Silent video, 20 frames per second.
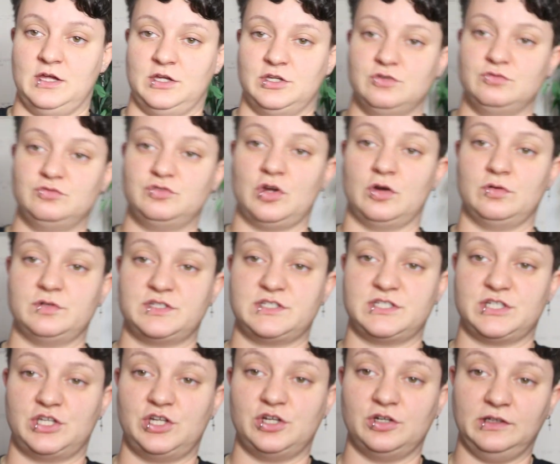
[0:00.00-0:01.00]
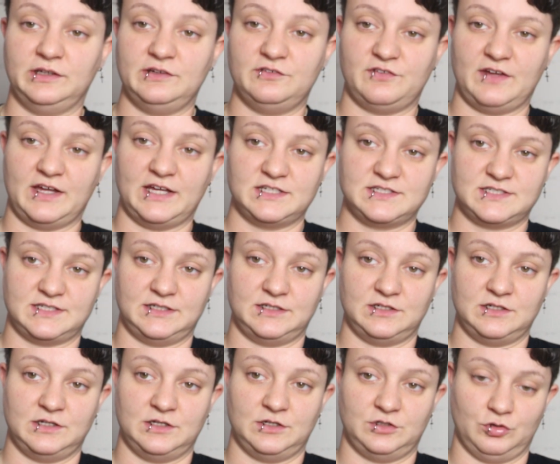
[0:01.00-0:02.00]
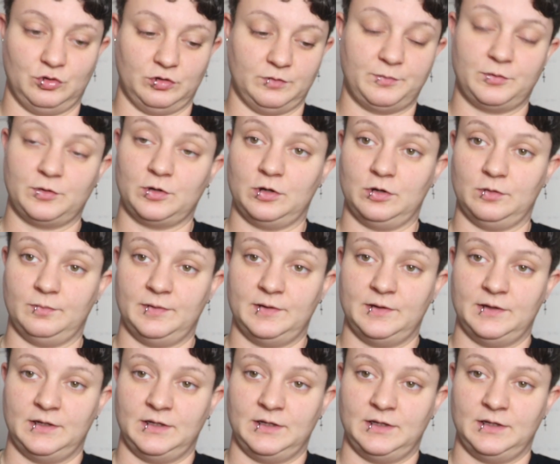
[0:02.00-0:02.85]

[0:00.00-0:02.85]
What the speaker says: you don't securely fasten your probe,